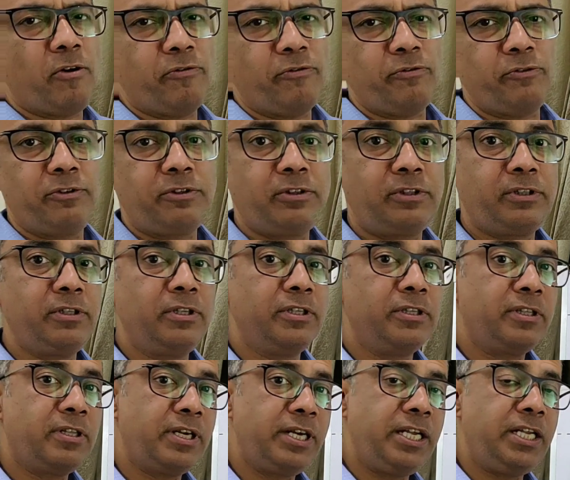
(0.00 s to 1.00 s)
of the
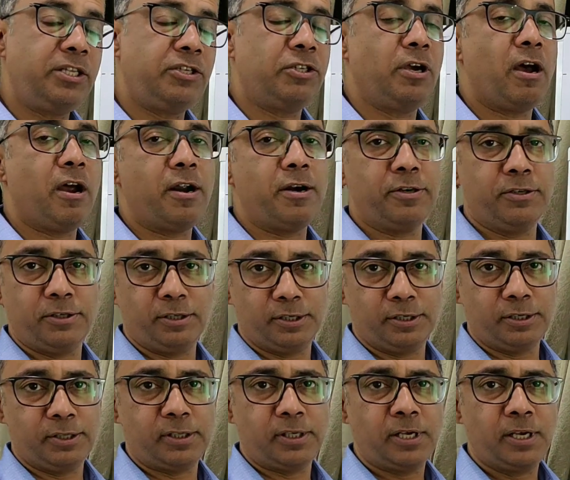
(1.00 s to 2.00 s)
three
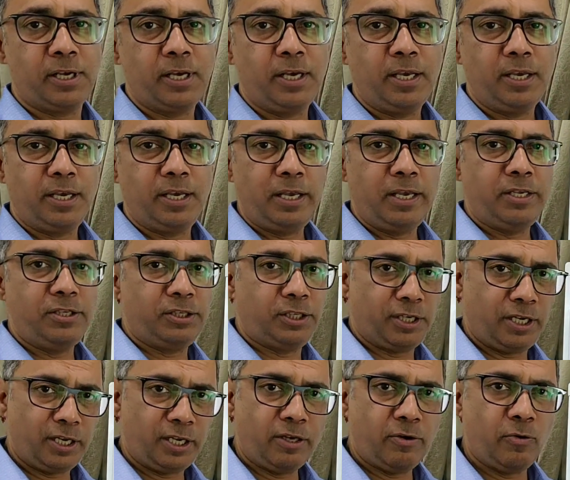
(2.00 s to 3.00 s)
charges is
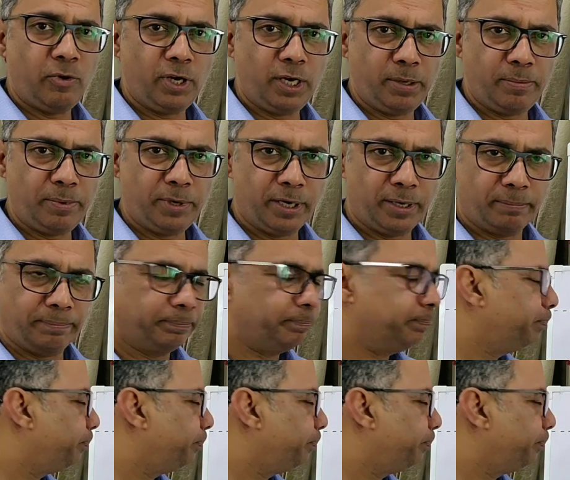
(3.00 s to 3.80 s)
in equilibrium.